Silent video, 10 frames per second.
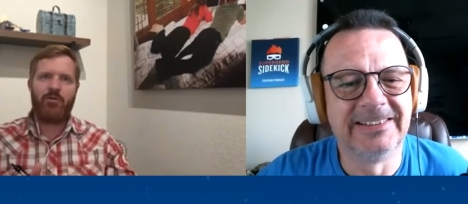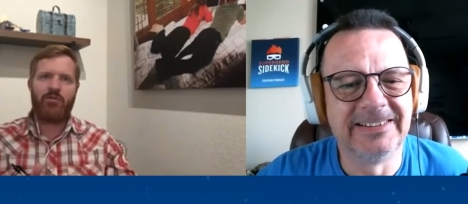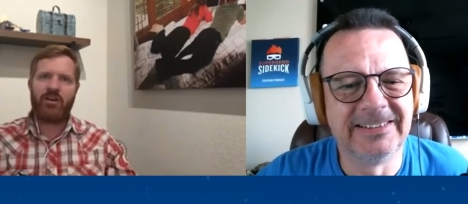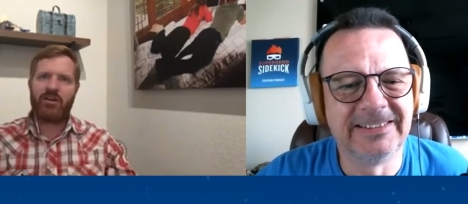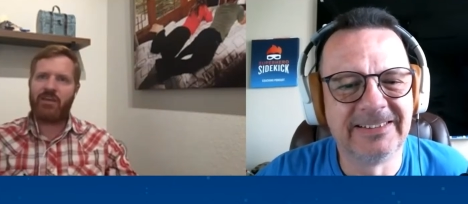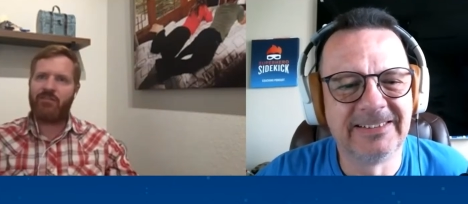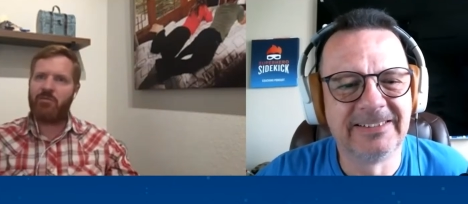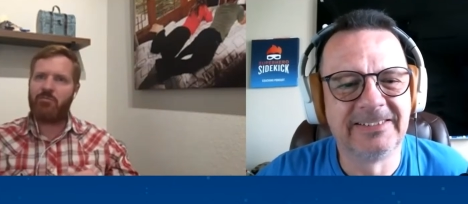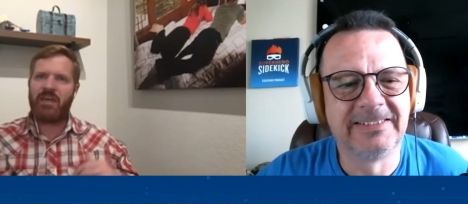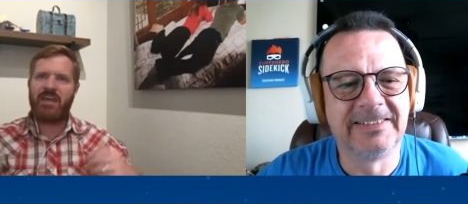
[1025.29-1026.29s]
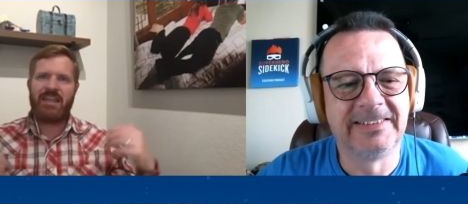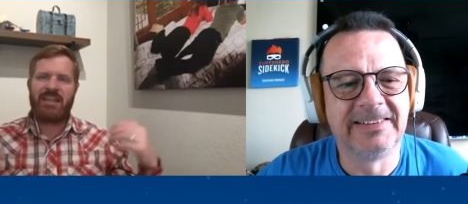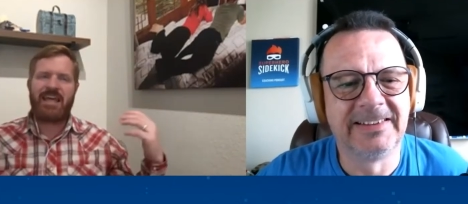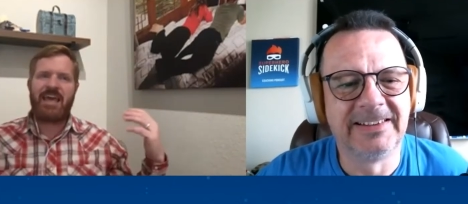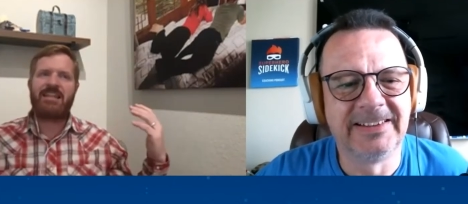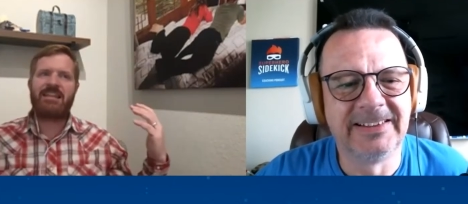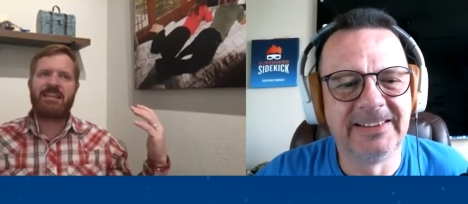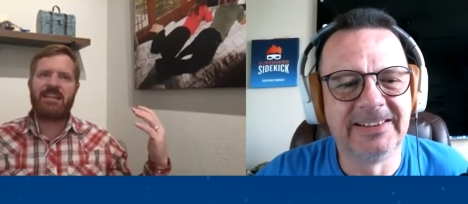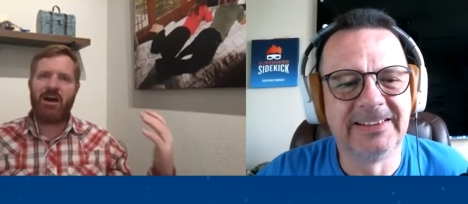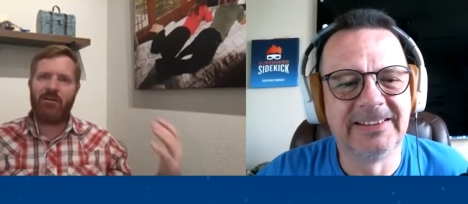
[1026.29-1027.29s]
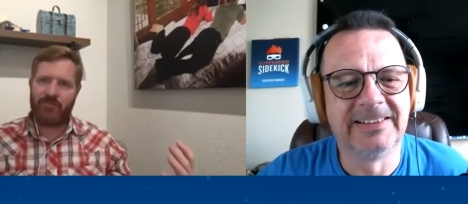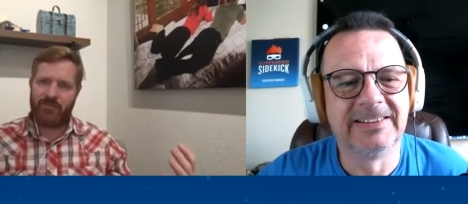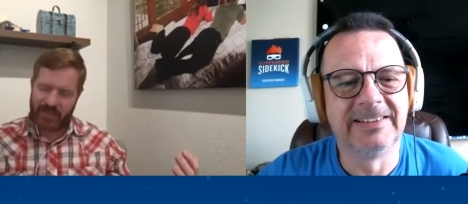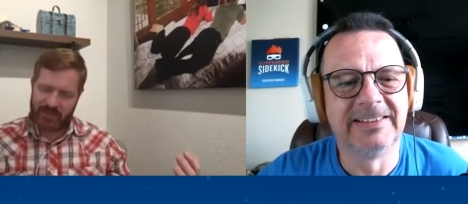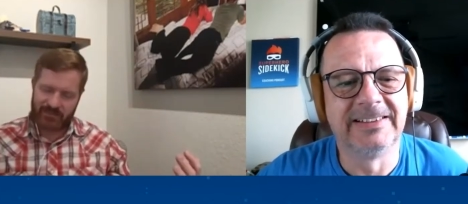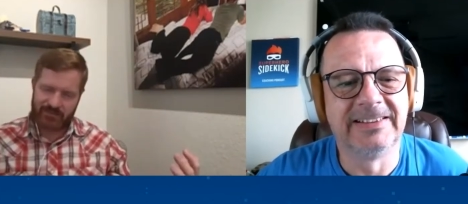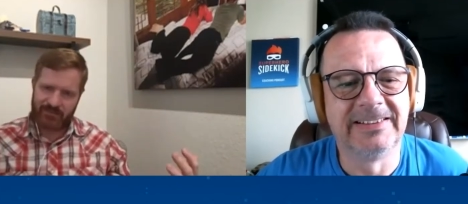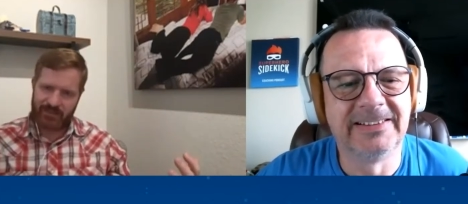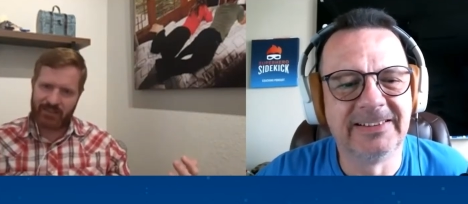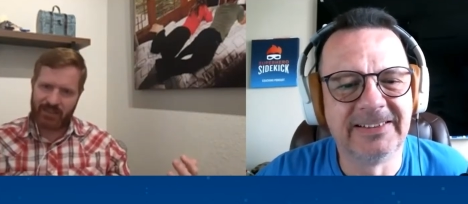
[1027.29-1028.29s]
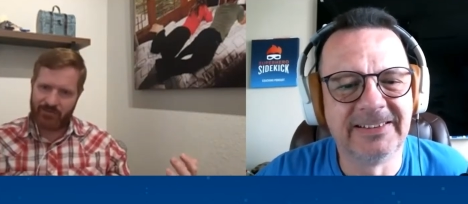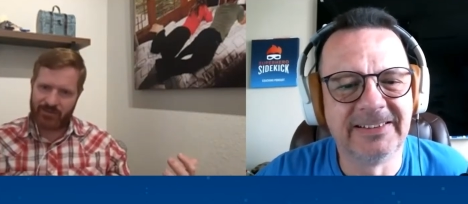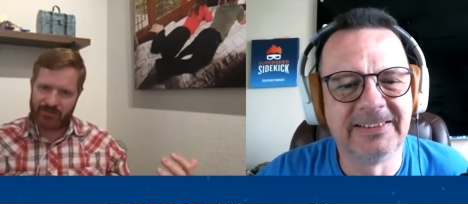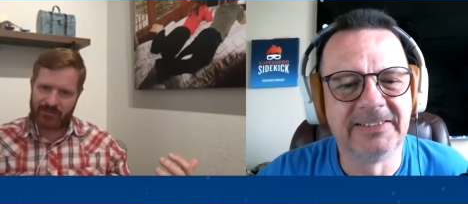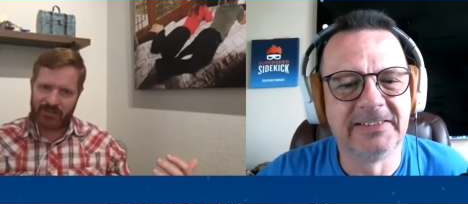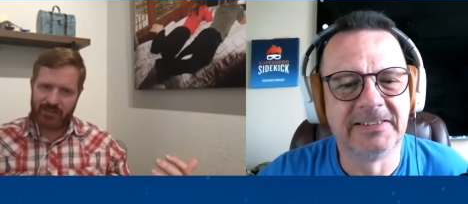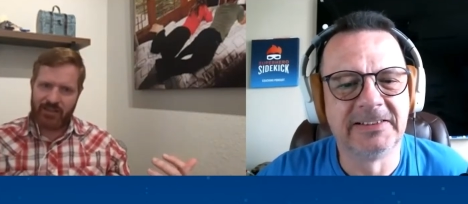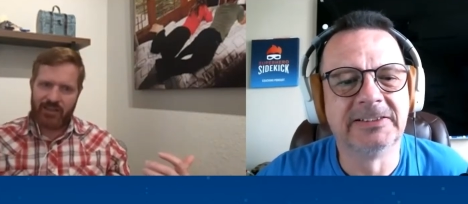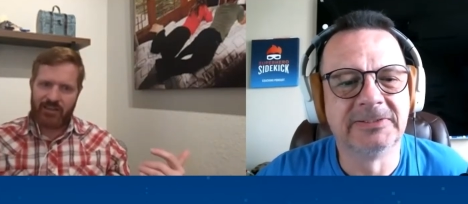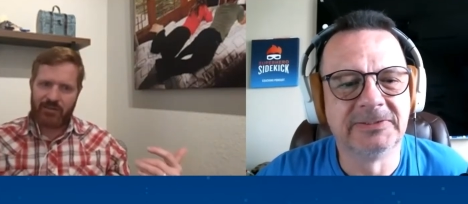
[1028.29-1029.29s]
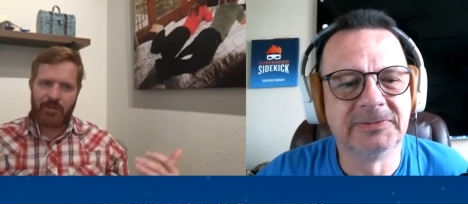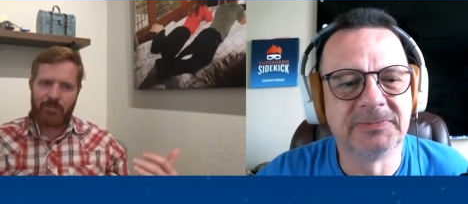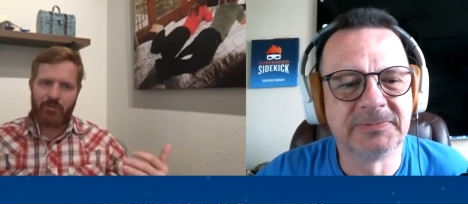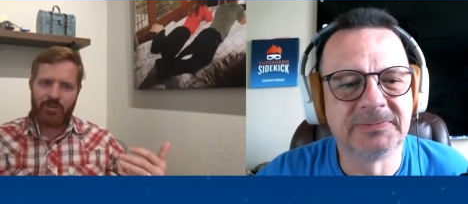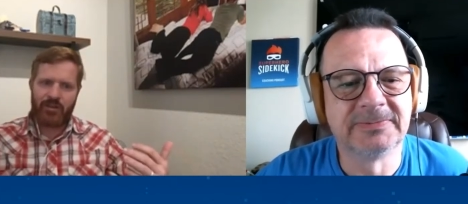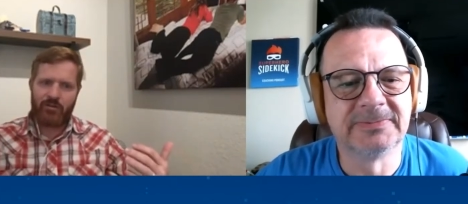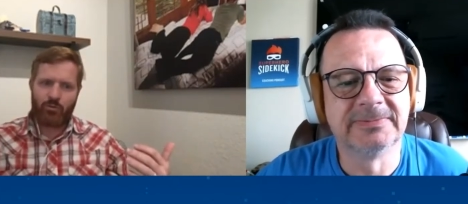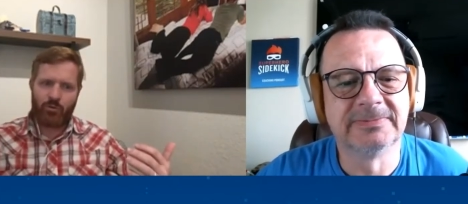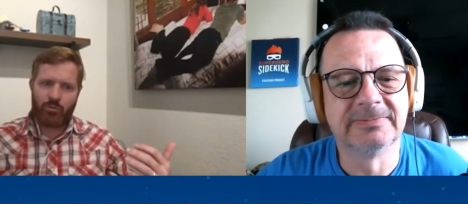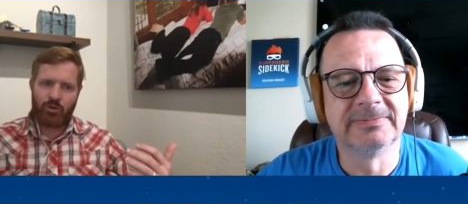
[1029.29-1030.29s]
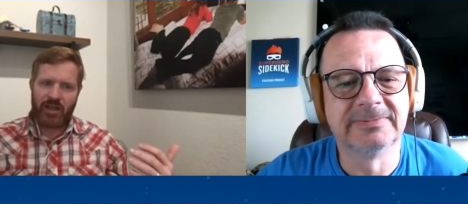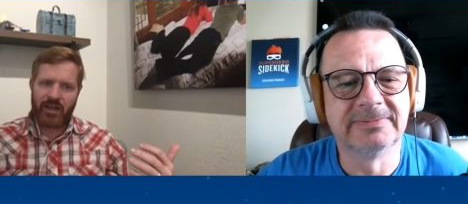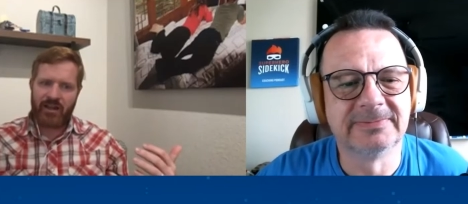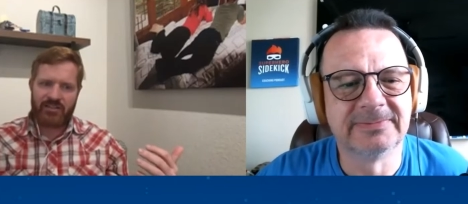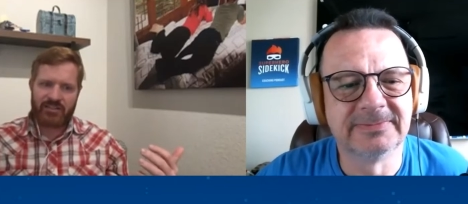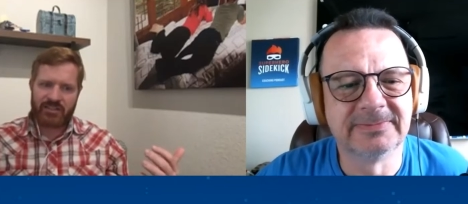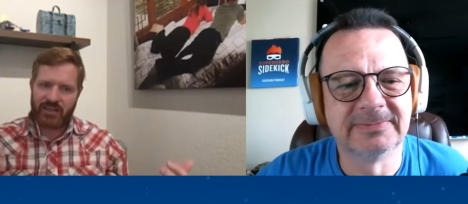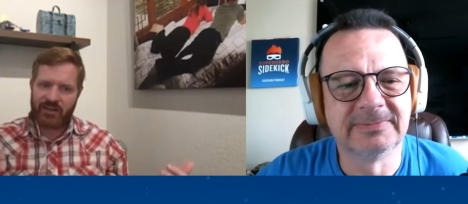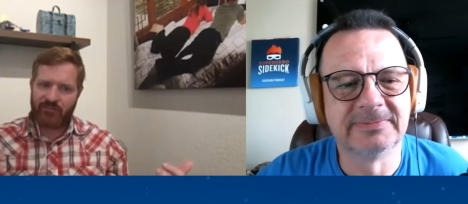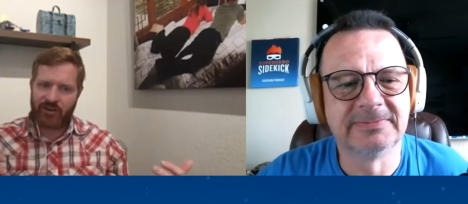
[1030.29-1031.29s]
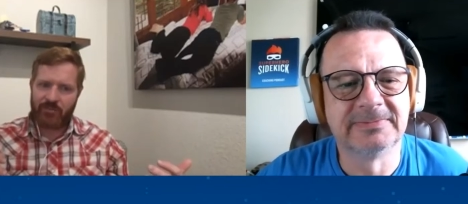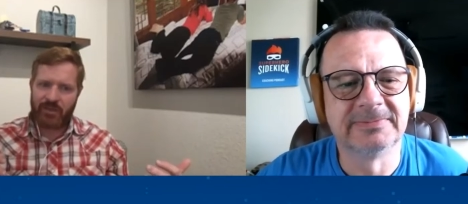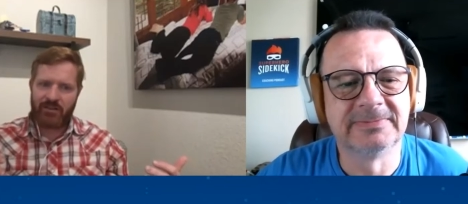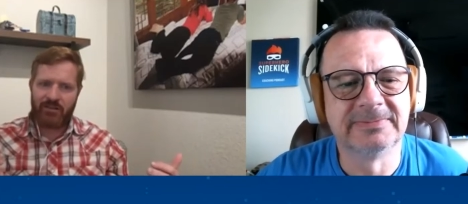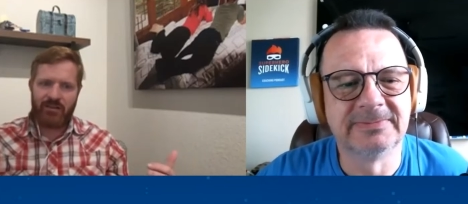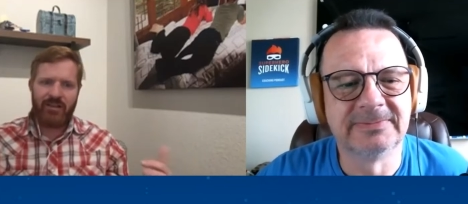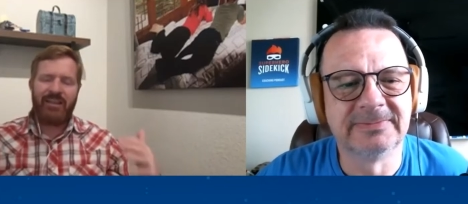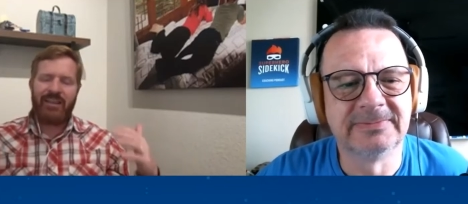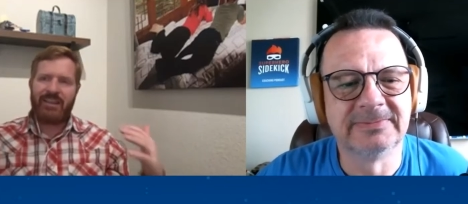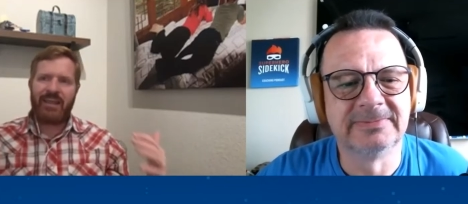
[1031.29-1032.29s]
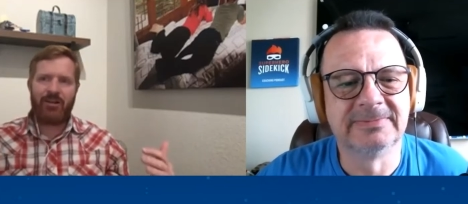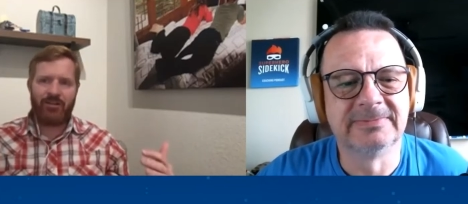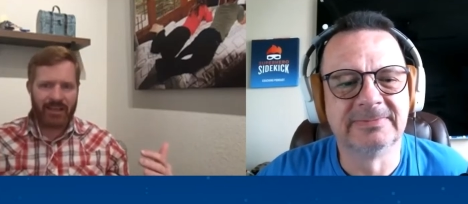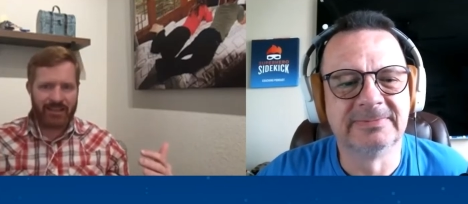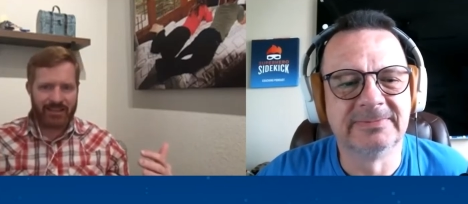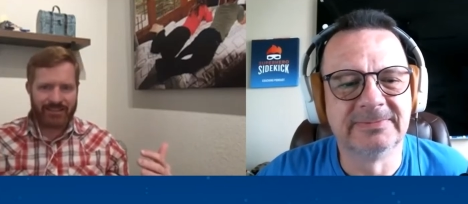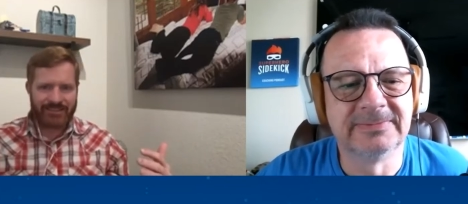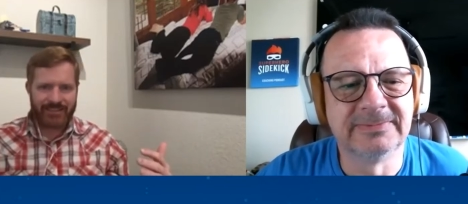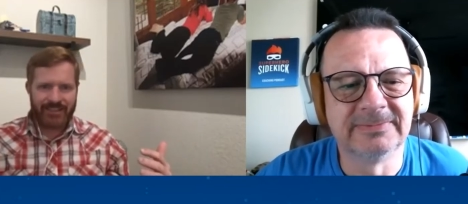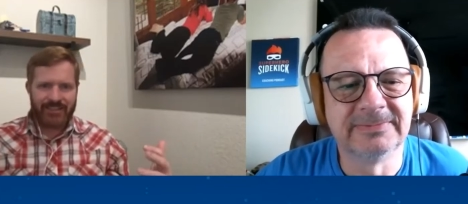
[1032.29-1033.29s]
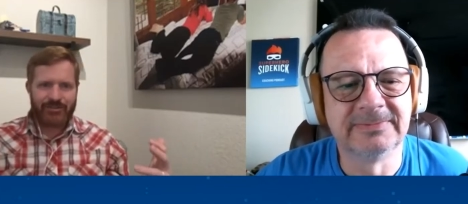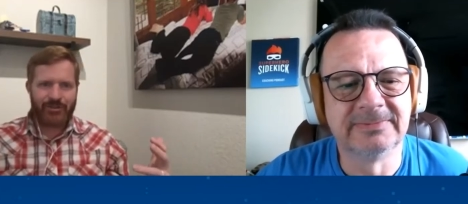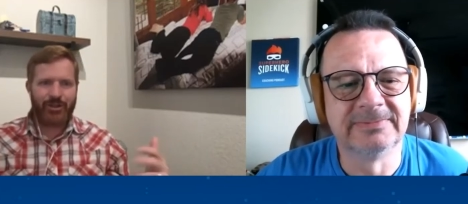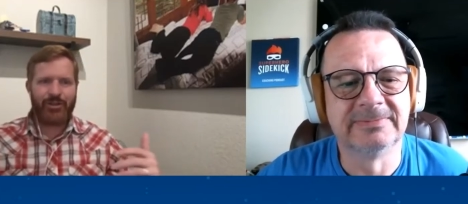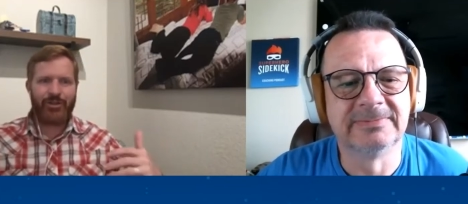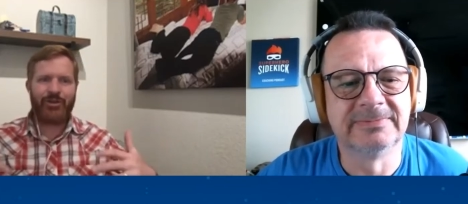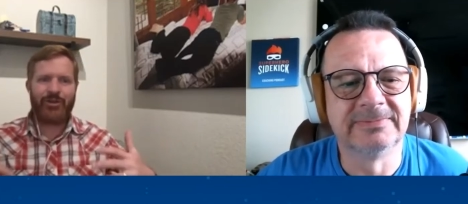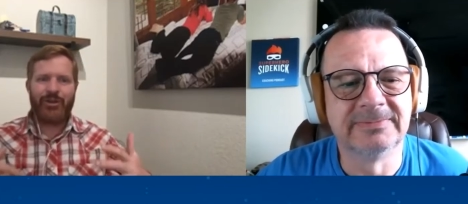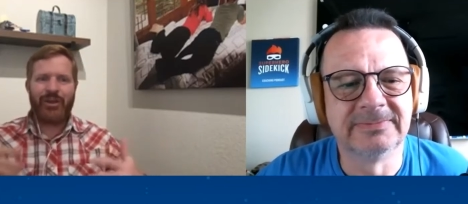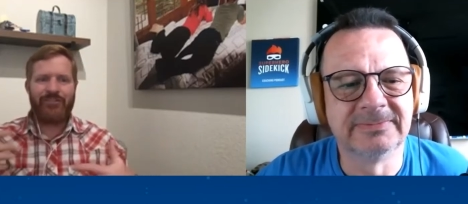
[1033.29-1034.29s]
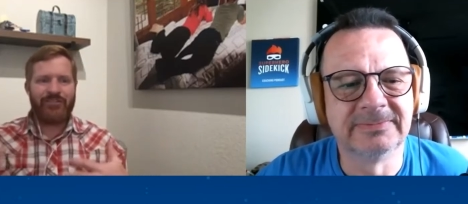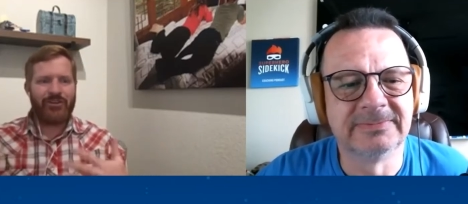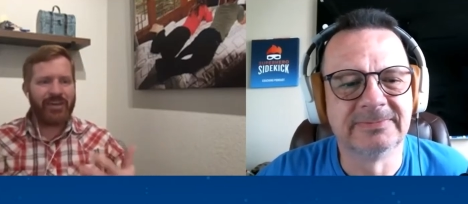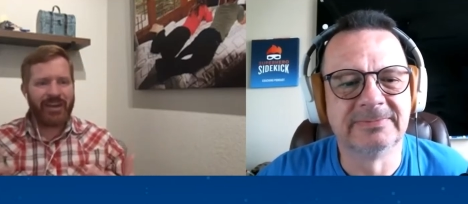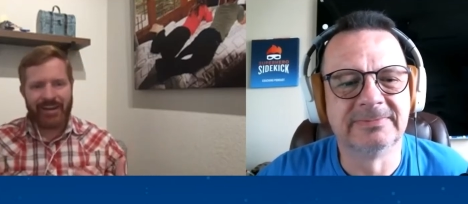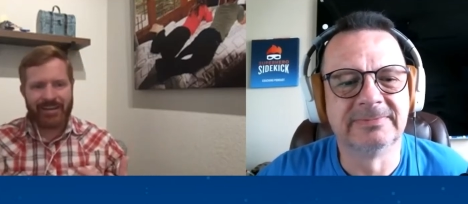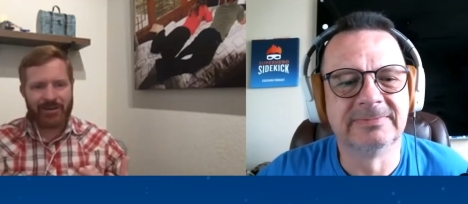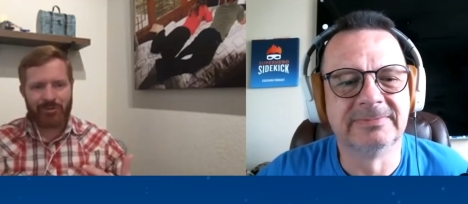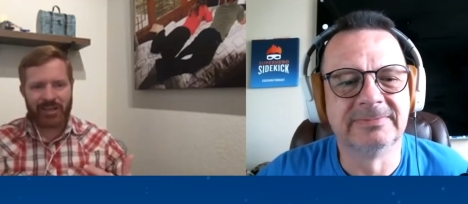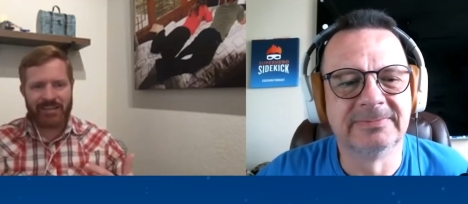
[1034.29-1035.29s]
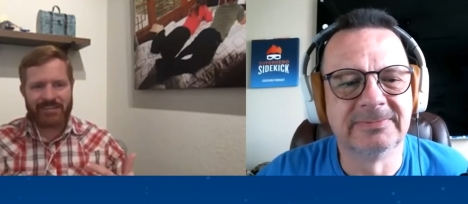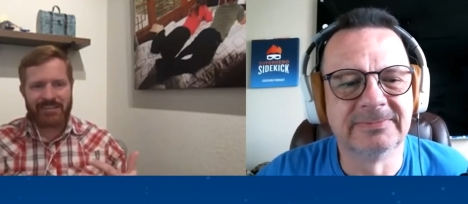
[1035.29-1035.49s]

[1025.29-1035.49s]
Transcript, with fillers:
Speaker 1: that are giving big they love this. They love this. The people that were planning on just getting a free meal, they don't like this. So they're the if you get any complaints,